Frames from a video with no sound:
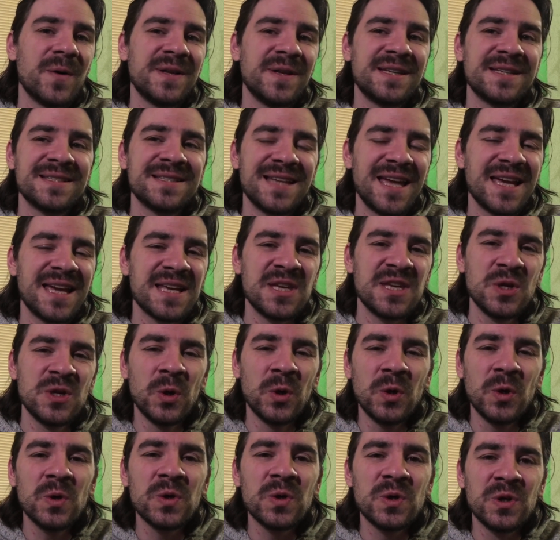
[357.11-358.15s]
It is like
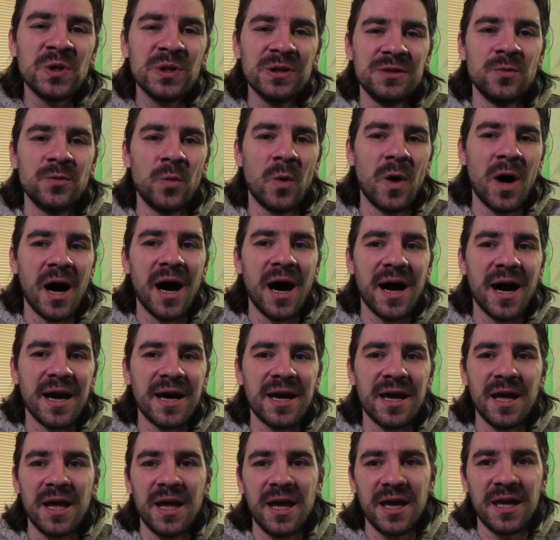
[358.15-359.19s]
your good
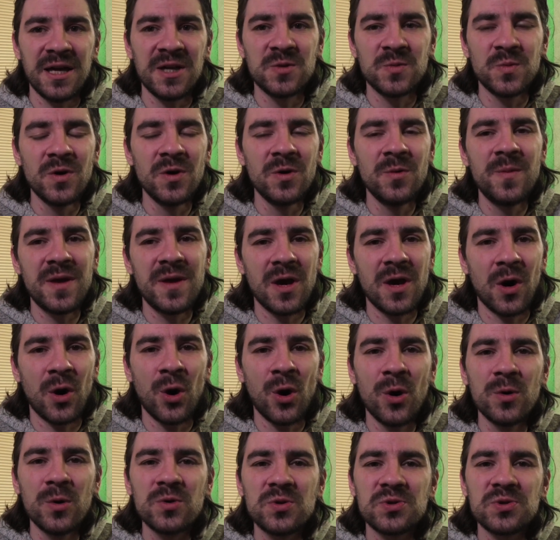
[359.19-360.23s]
work, it will be
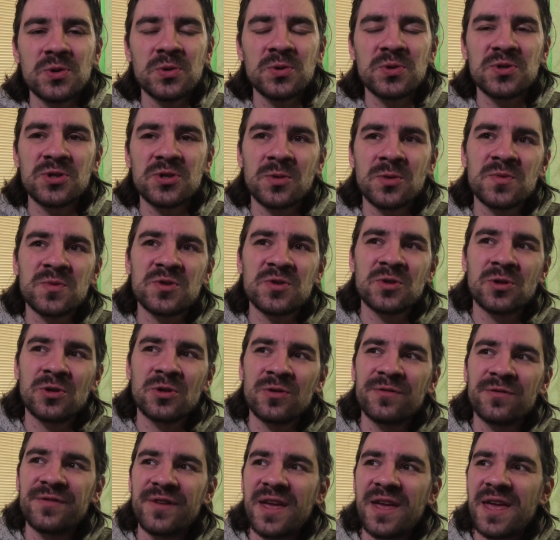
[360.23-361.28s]
also some sort
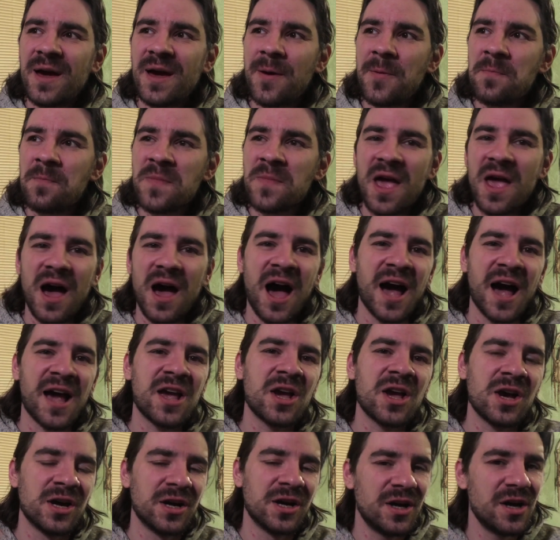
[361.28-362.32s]
of a
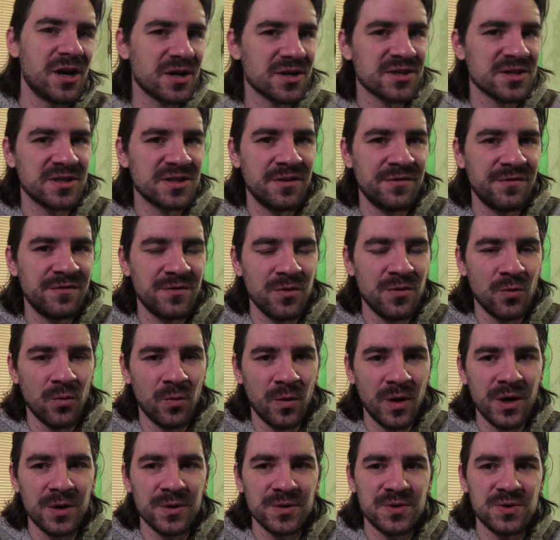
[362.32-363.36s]
curse, if you
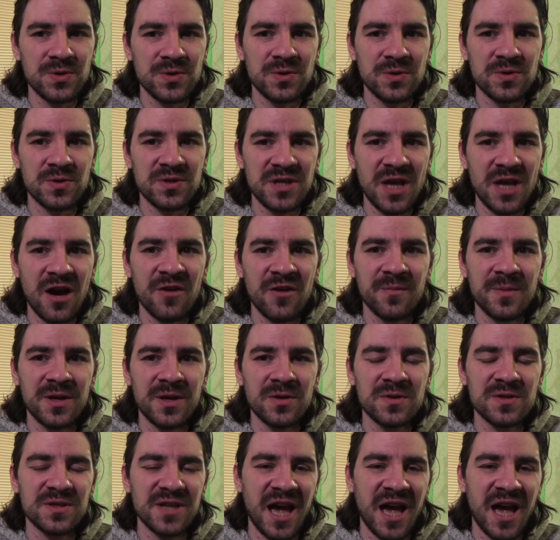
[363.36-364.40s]
will, to yourself, because